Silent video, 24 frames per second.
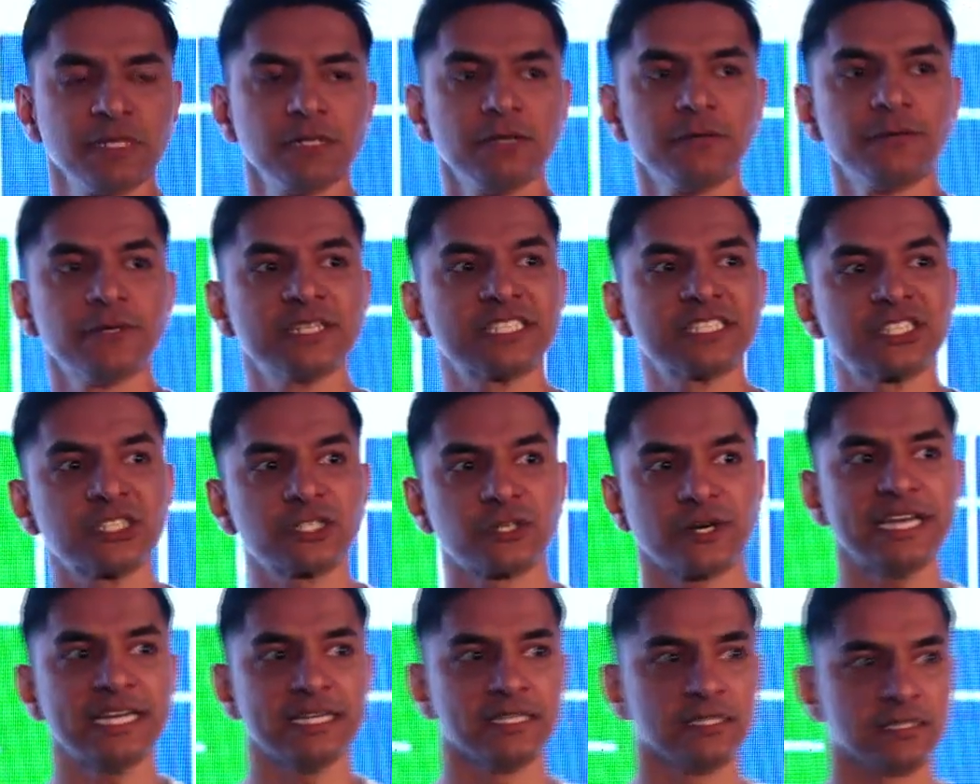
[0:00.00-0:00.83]

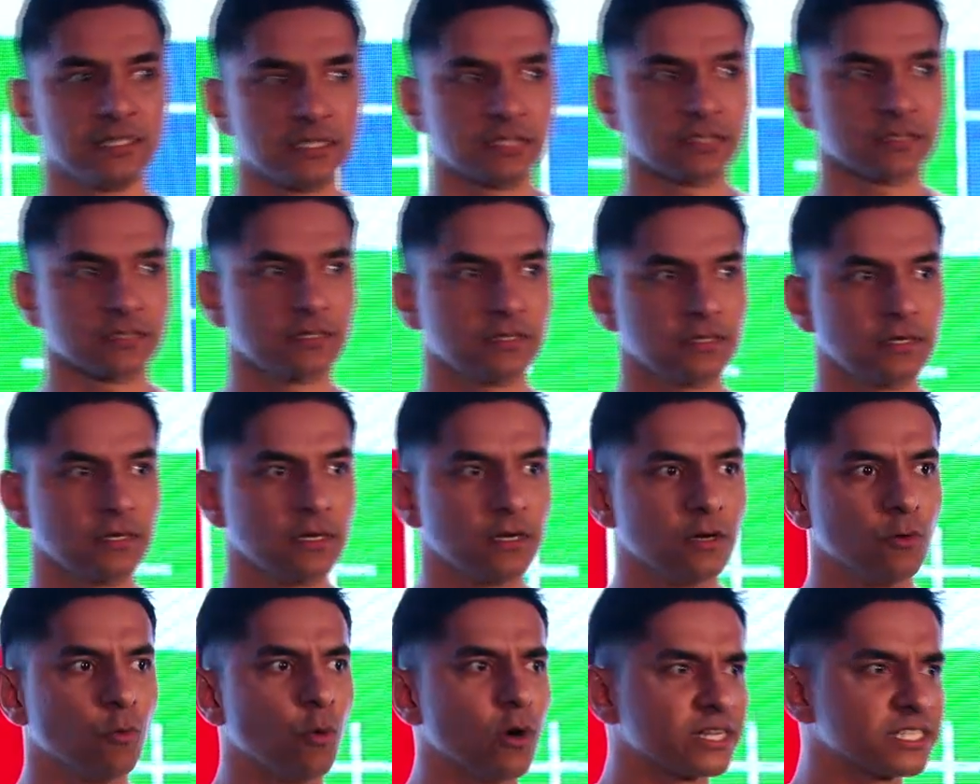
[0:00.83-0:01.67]
restraint.
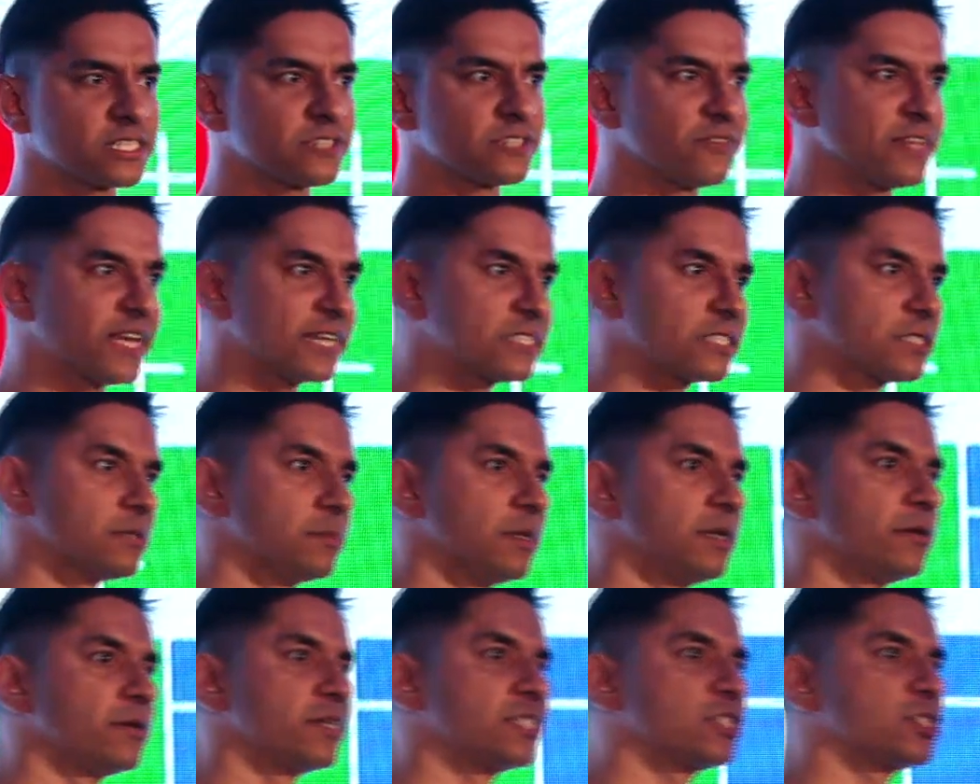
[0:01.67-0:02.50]
What is
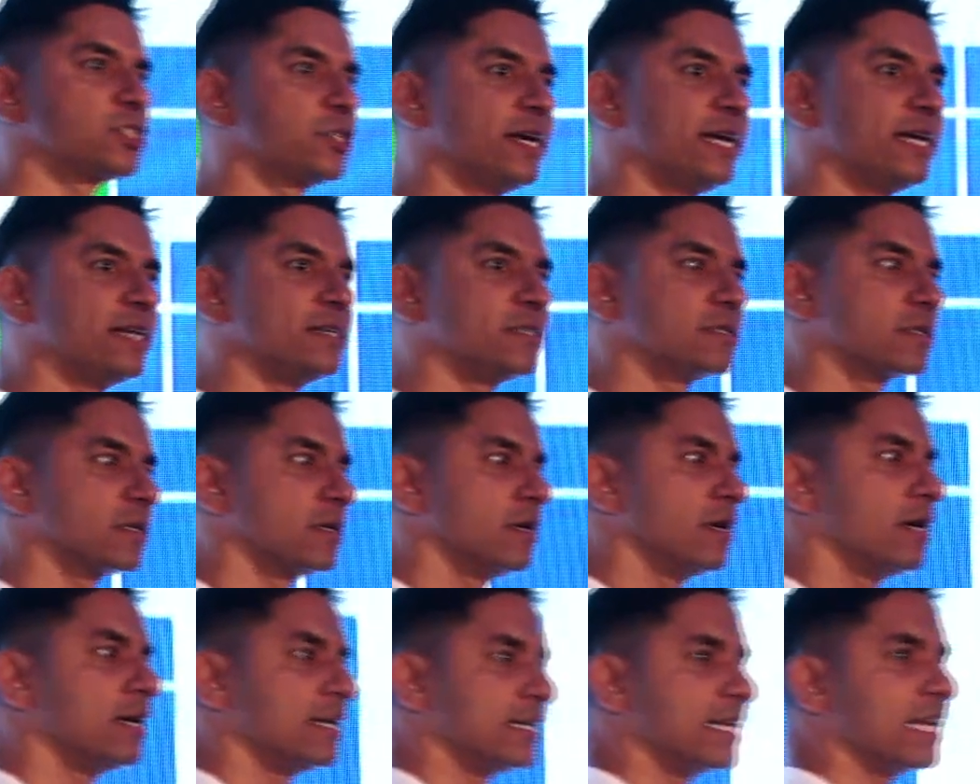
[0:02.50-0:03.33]
flexible restraint?
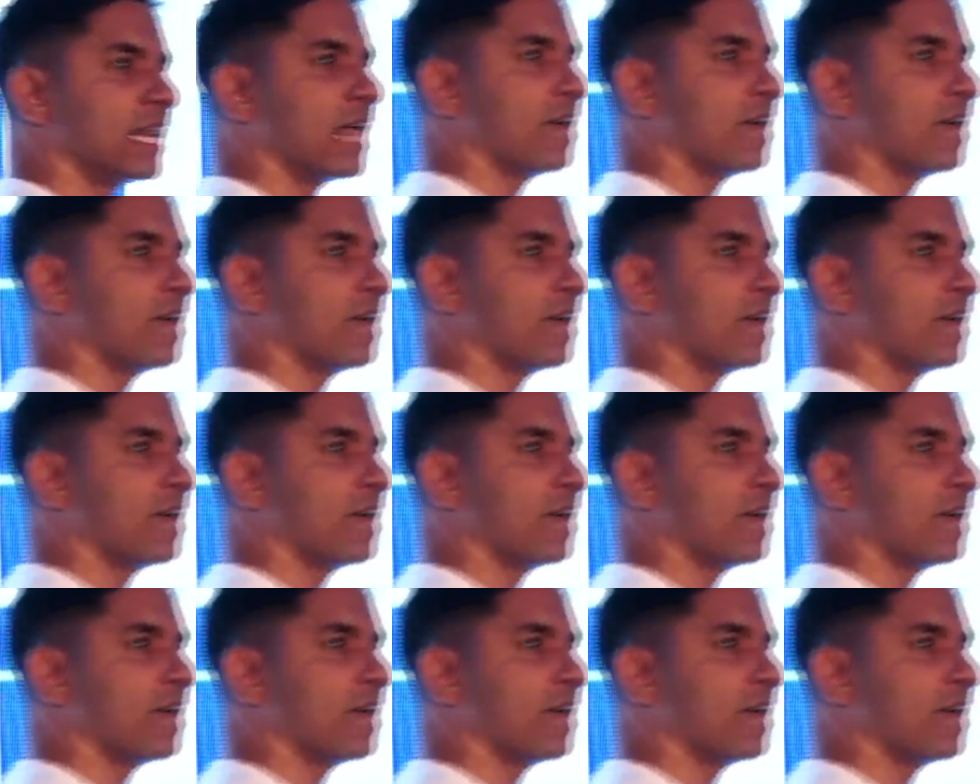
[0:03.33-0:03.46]
They'll have